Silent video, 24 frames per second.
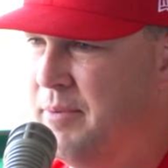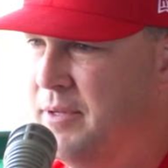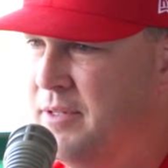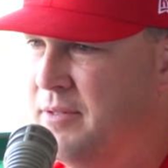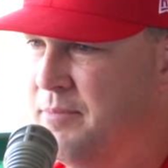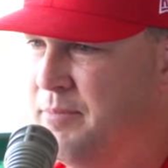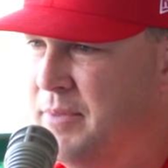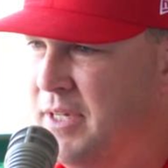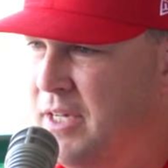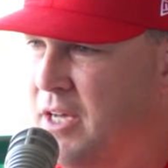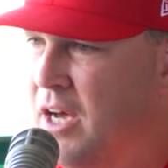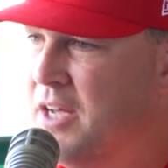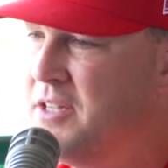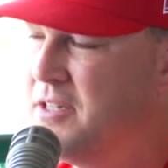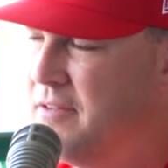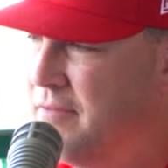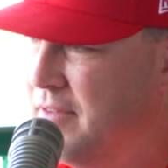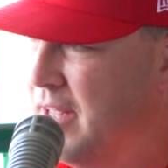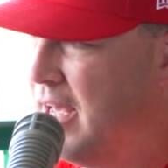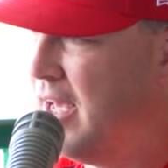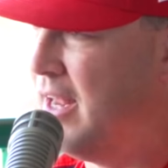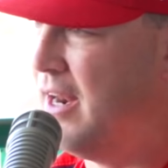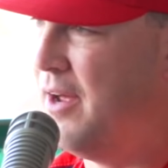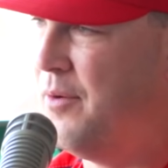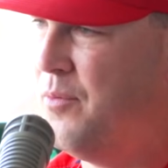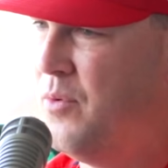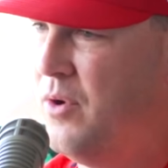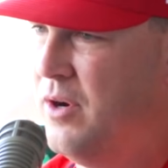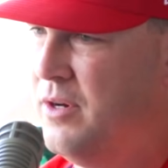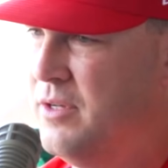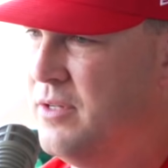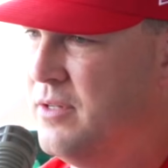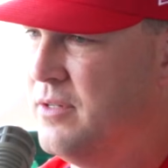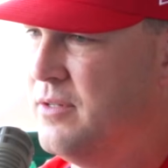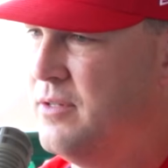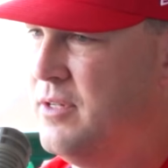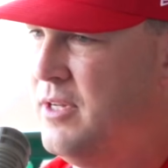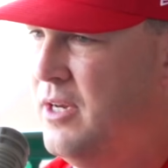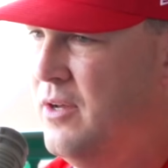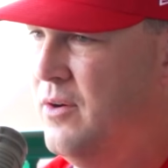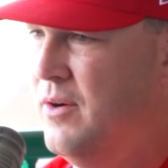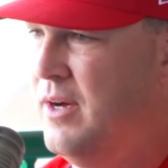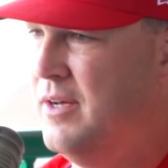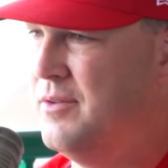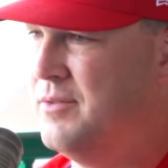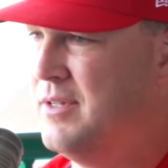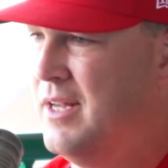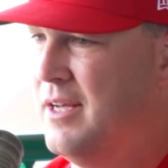But because of that, I wanted to, you know,
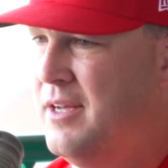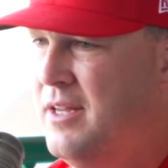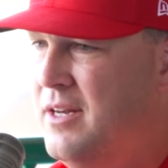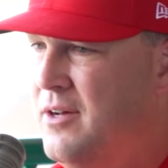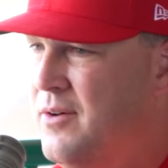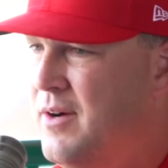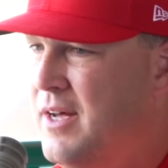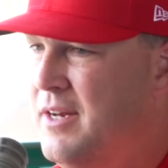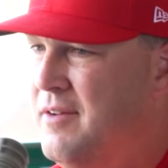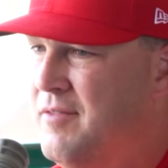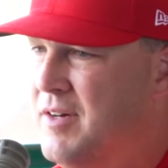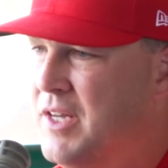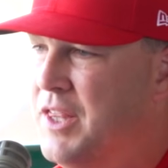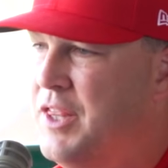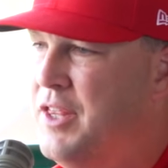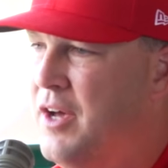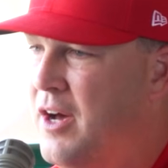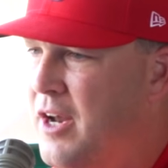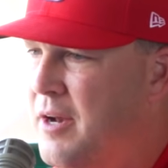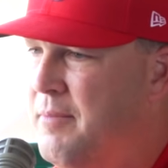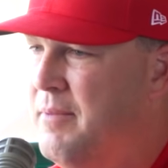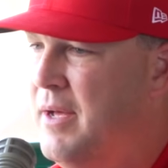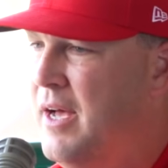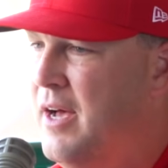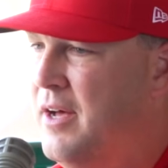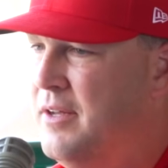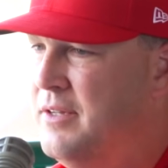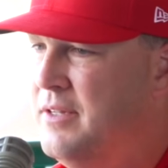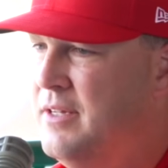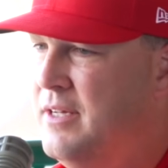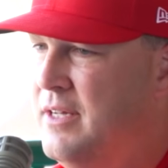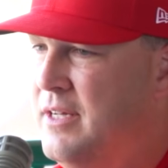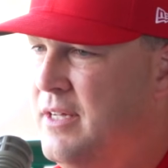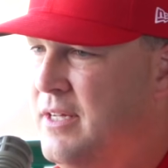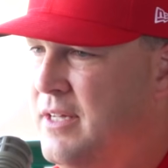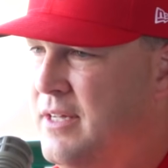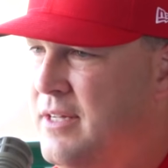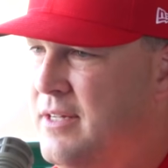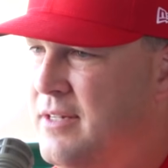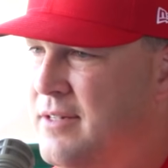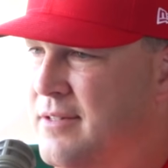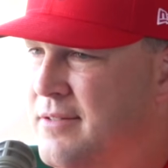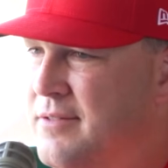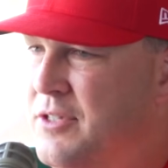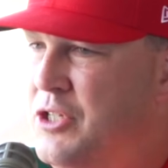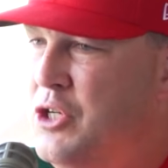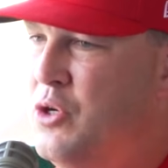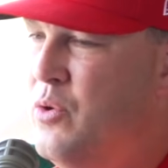I was like, you know, I never thought about
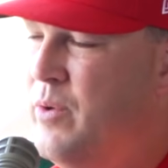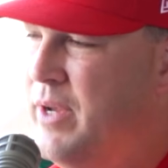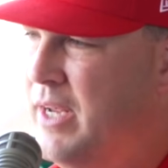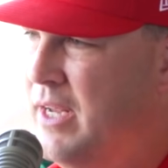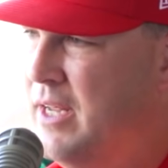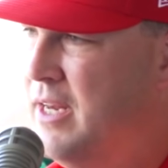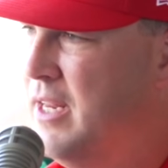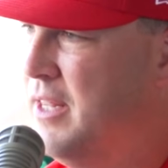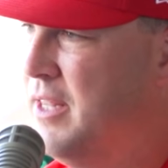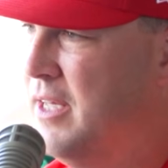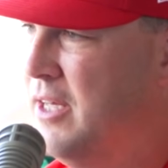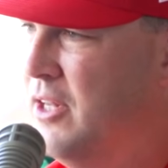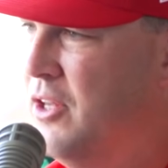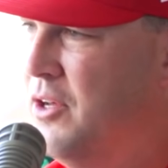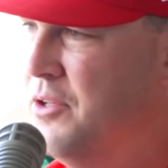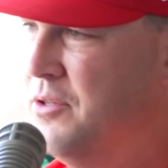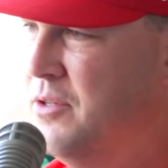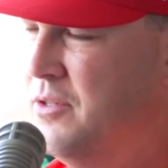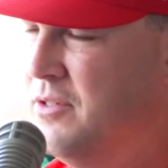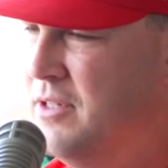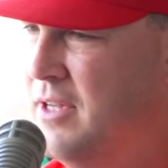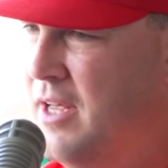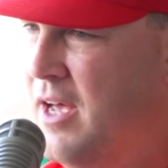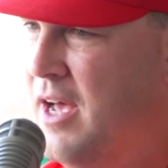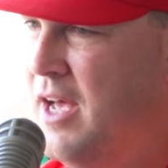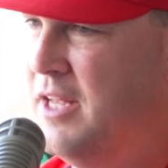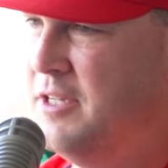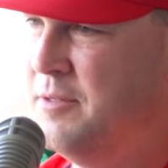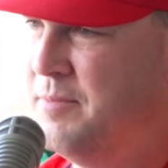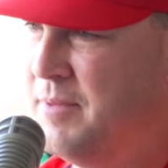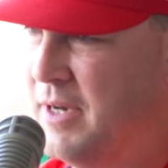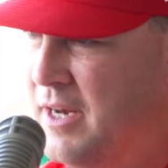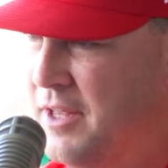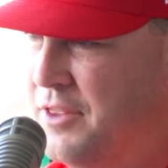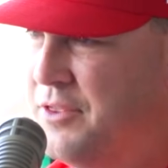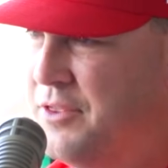doing anything along those lines, but I